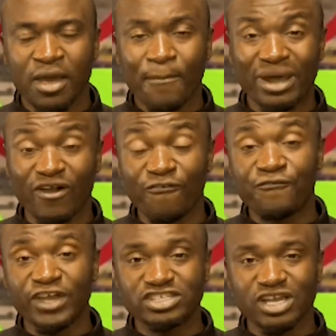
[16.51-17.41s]
But our
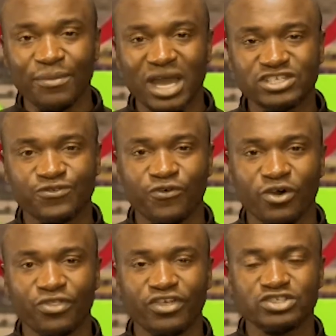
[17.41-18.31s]
feature match
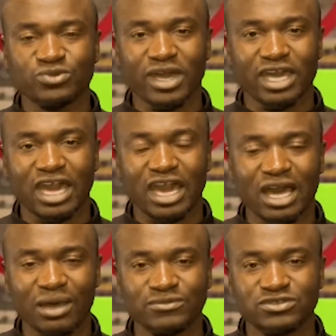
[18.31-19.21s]
for this week
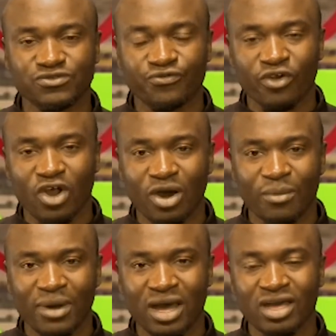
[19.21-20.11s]
comes from